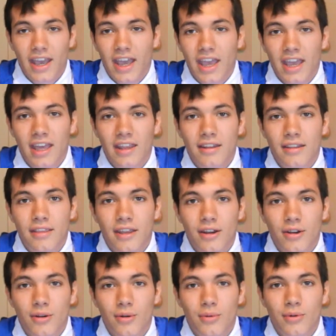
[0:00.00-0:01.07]
and
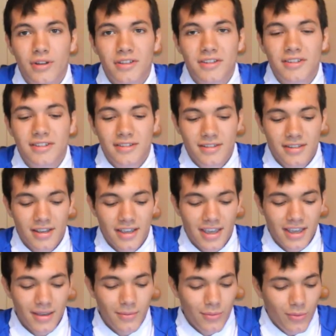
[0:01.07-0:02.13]
there was a
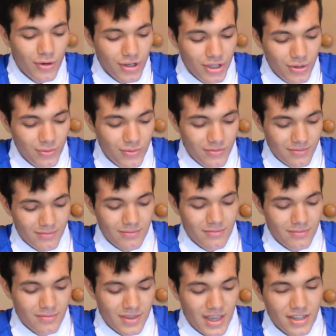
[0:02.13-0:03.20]
game where you
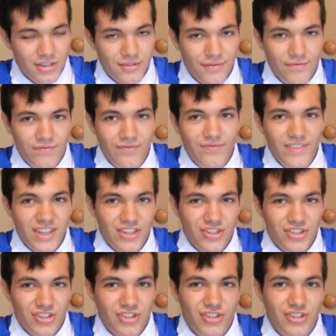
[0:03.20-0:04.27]
catch
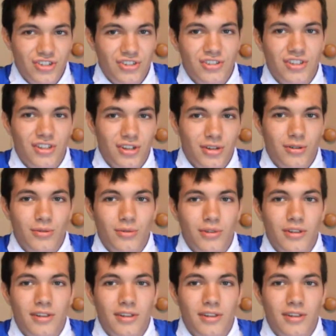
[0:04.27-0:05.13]
fish, you know,